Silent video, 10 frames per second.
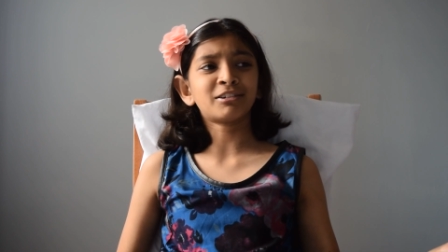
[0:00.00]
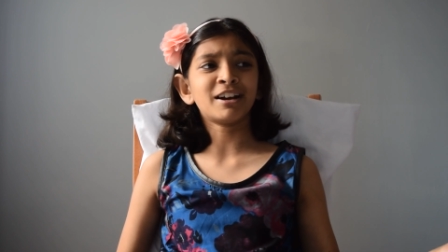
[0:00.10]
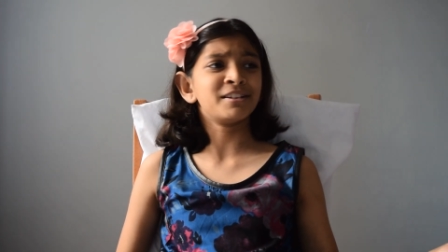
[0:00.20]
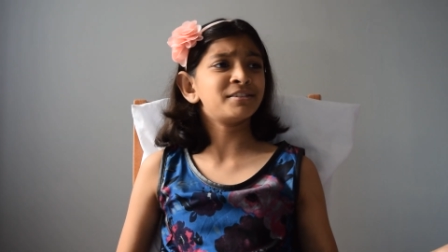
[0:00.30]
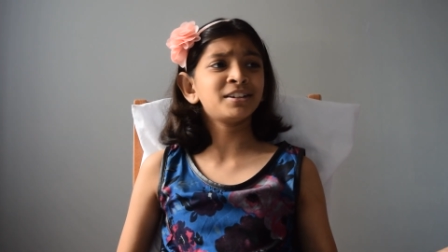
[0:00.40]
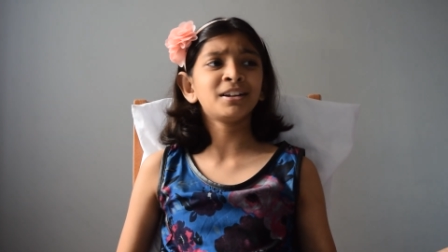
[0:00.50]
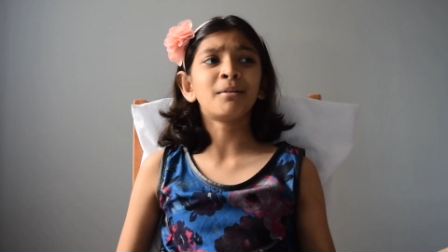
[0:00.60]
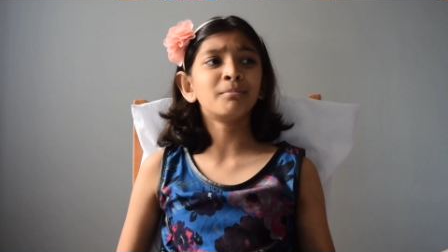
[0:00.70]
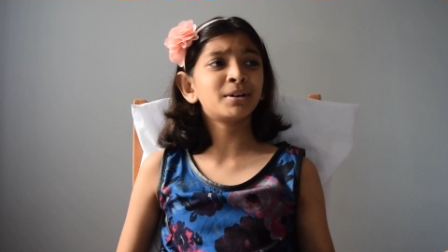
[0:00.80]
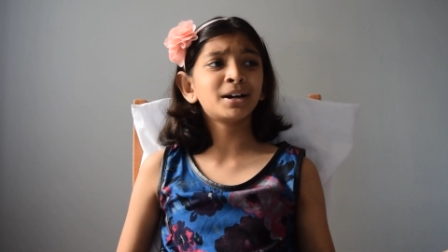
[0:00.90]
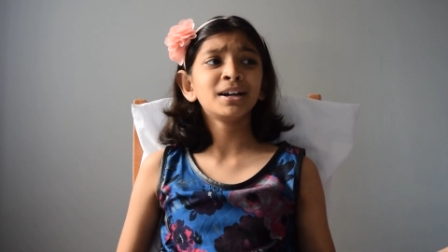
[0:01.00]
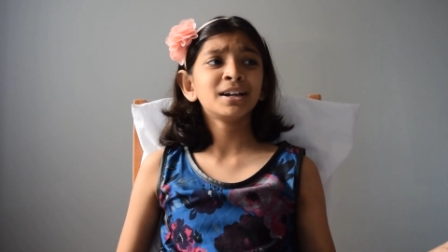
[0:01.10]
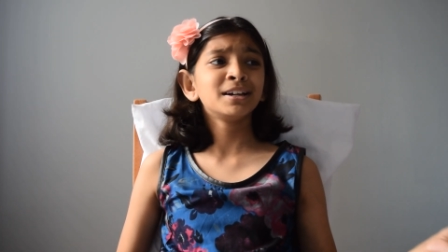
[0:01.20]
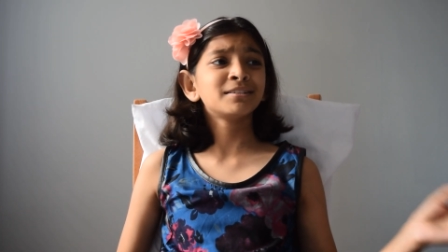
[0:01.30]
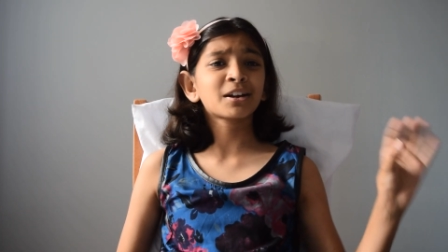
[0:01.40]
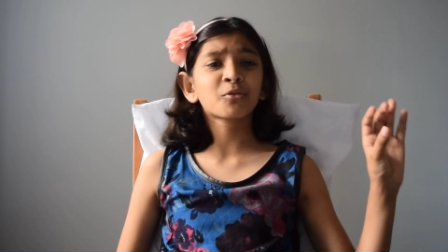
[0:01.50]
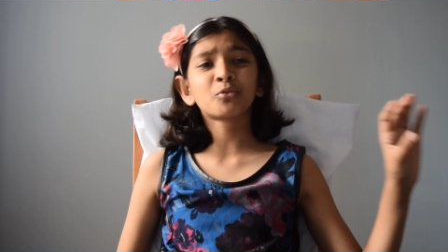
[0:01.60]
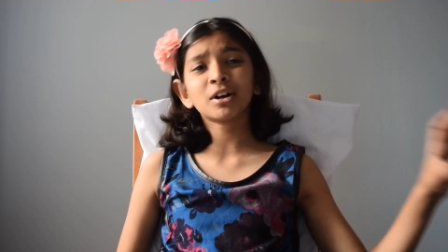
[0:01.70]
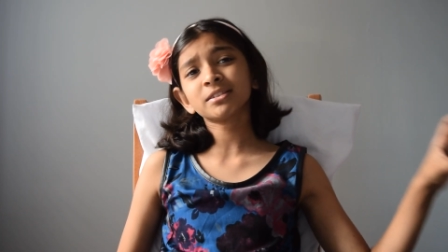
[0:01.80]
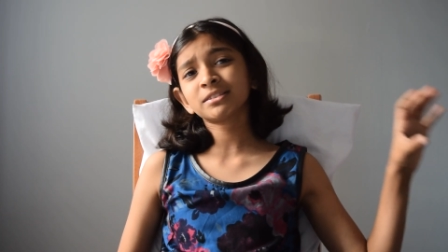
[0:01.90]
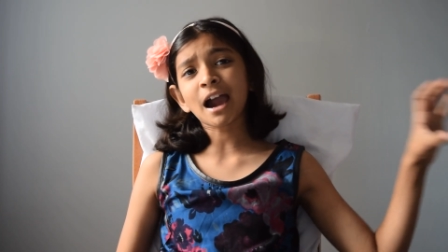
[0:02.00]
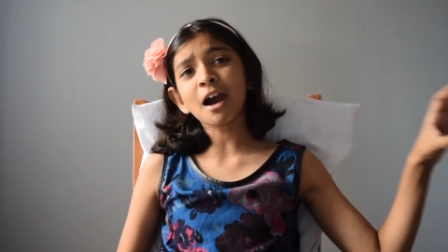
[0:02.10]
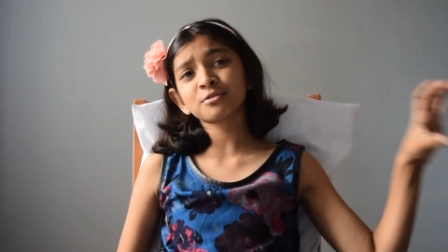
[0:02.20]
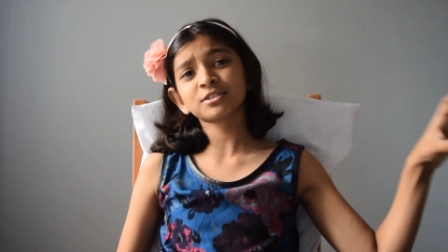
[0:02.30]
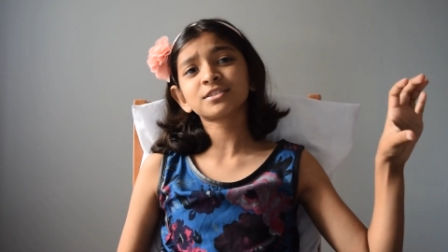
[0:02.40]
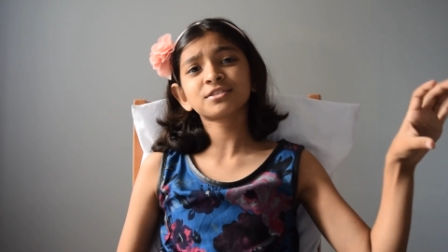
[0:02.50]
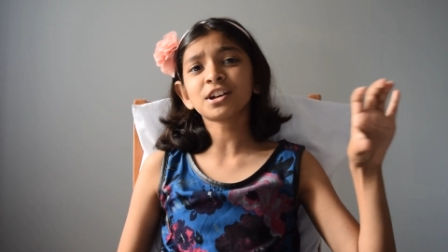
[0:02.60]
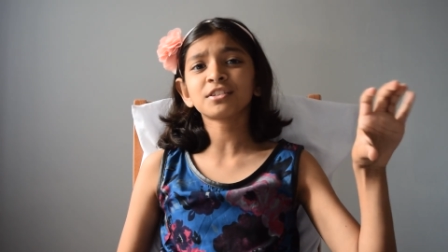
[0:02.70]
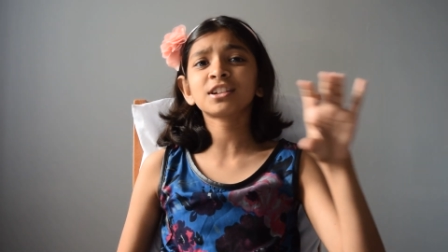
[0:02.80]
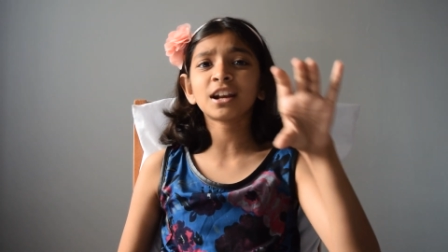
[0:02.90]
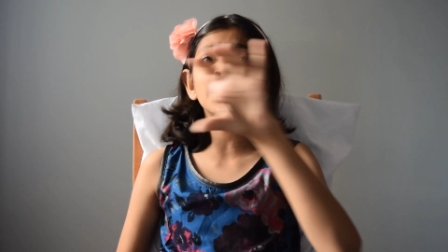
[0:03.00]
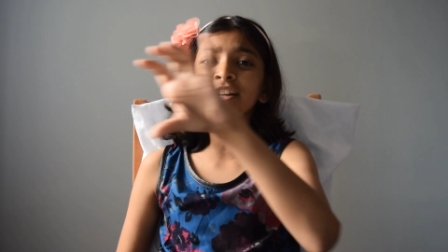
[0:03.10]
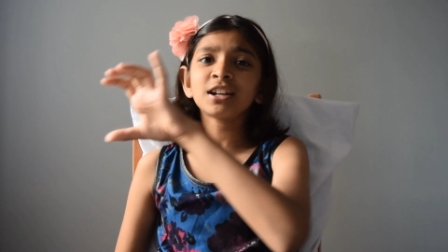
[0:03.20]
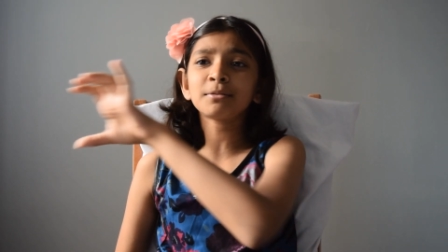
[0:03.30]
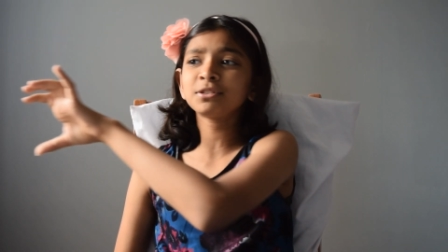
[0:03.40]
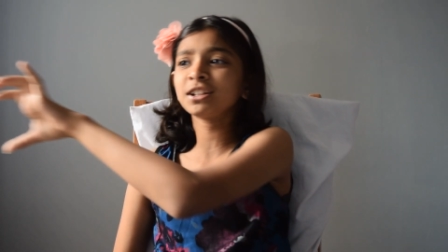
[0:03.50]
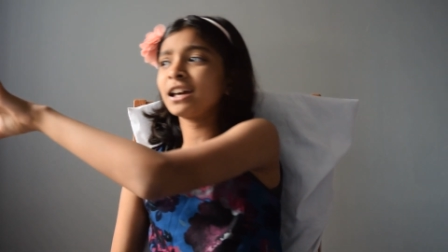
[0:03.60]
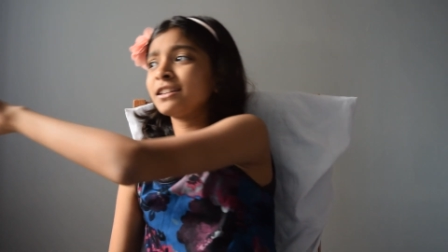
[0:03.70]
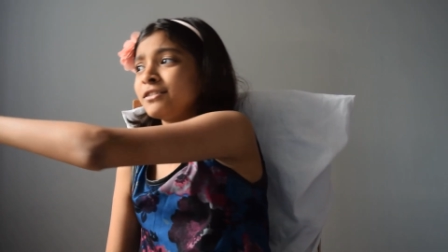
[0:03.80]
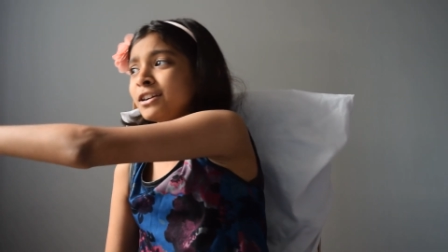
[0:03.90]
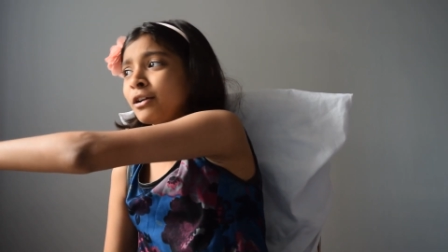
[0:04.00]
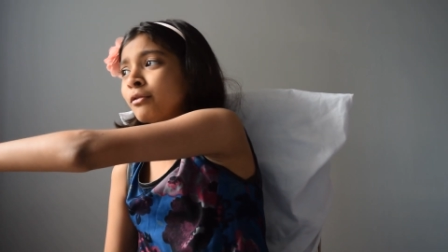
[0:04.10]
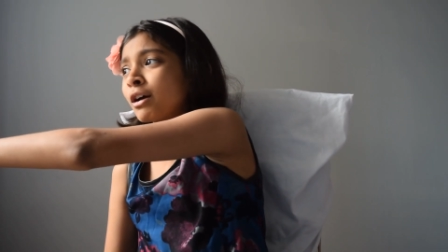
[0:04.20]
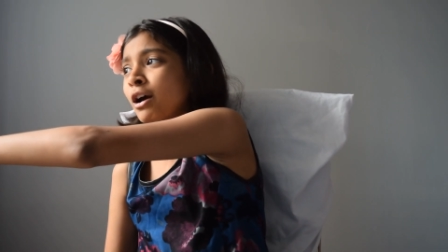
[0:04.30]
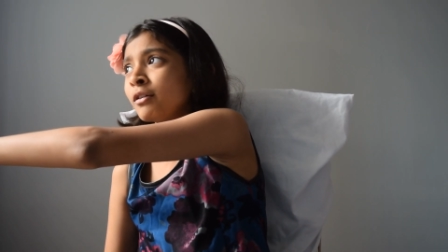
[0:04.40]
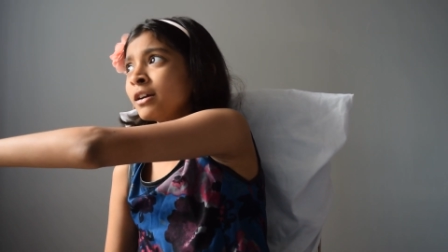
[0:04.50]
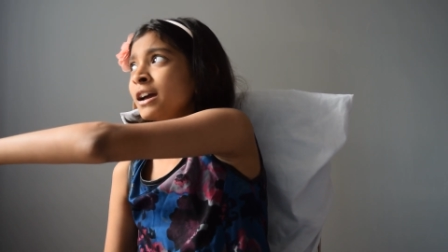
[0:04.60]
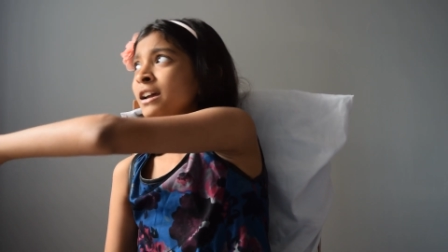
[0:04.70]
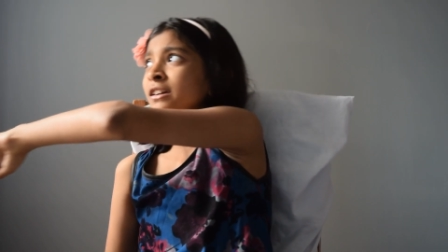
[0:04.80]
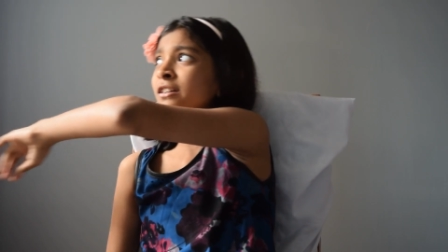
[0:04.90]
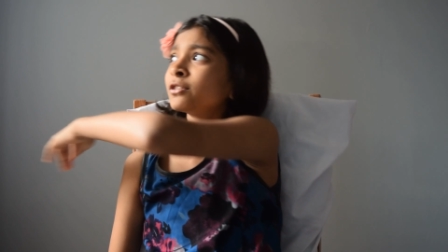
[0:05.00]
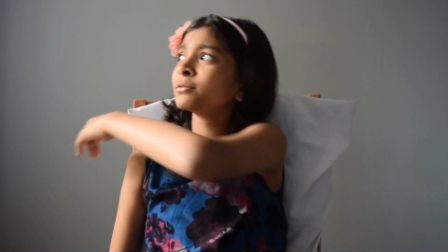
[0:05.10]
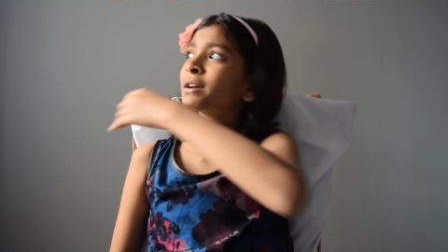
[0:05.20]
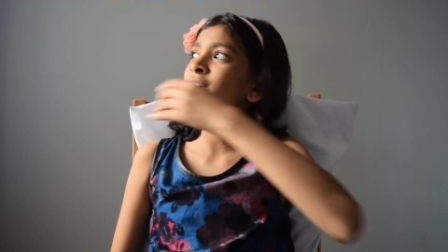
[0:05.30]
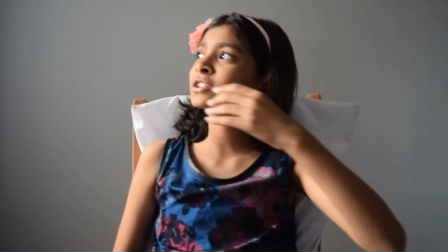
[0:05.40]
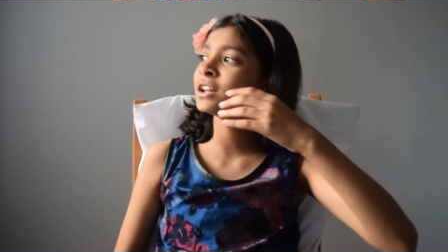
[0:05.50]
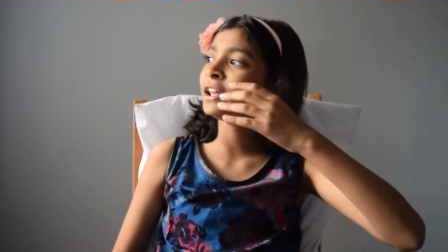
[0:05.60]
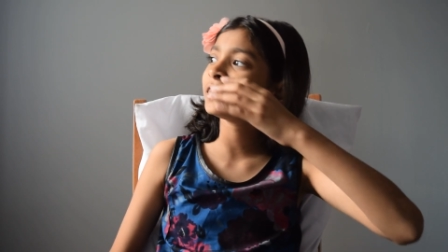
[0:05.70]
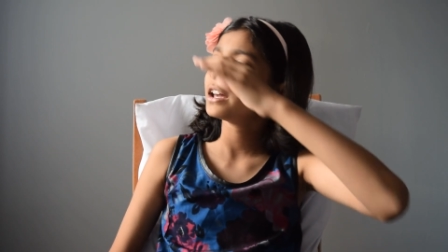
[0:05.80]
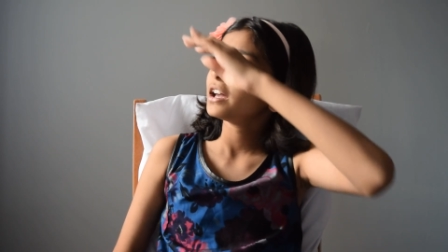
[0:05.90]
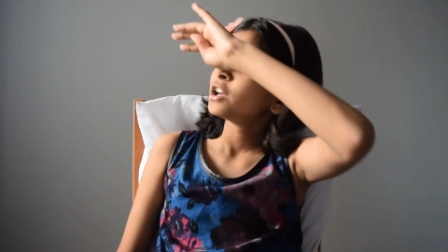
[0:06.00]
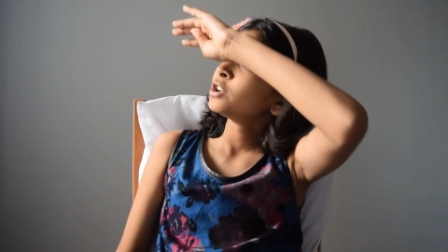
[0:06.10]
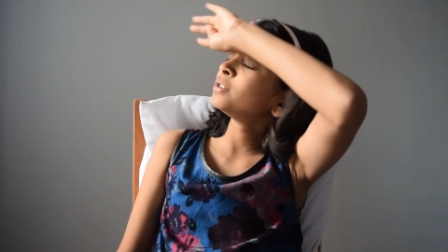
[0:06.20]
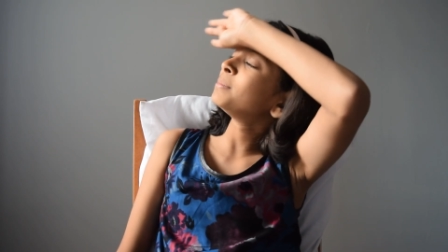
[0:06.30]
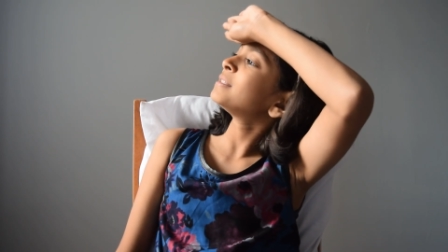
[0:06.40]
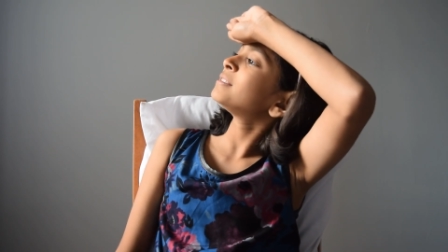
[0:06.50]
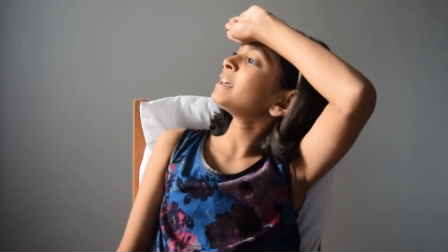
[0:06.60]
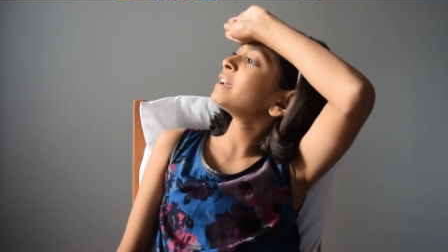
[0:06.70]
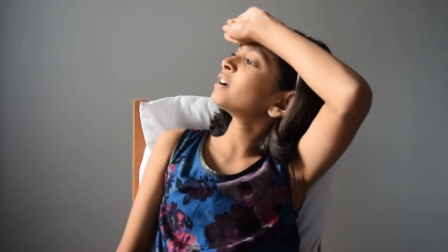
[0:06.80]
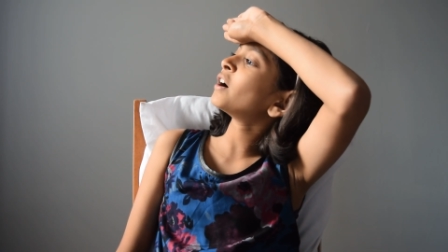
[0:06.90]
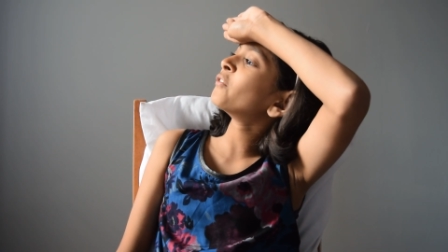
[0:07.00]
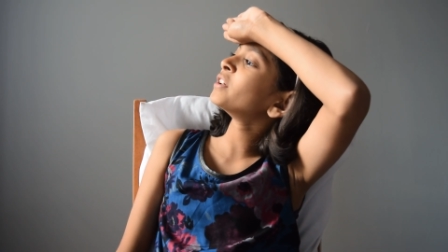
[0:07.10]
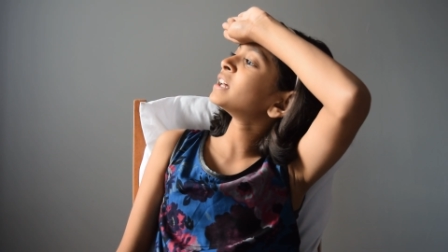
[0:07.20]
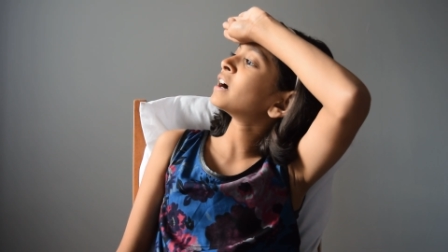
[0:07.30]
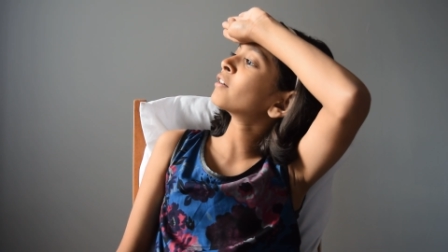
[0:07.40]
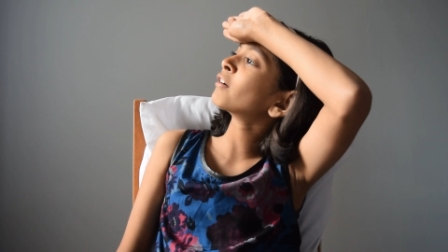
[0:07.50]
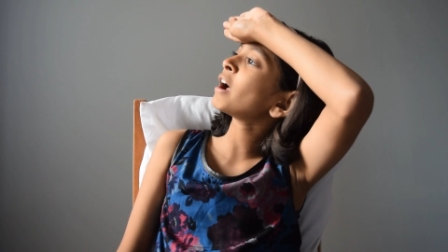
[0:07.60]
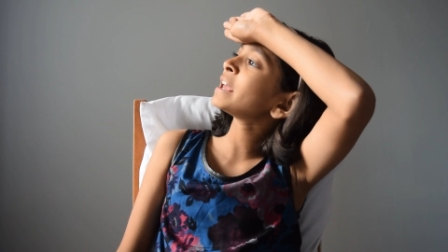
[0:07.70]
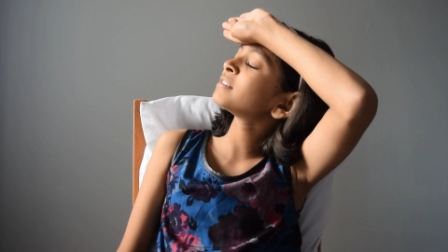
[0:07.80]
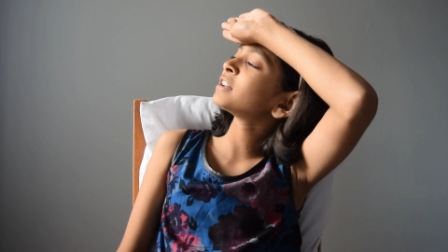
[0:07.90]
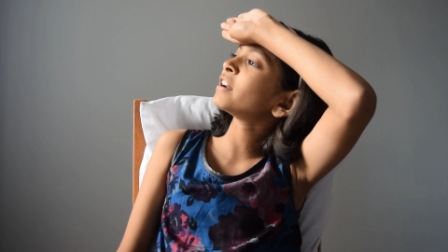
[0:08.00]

crazy number. There's like 1,000 suns lined up together in a row. Can you imagine like you'd be seeing over the horizon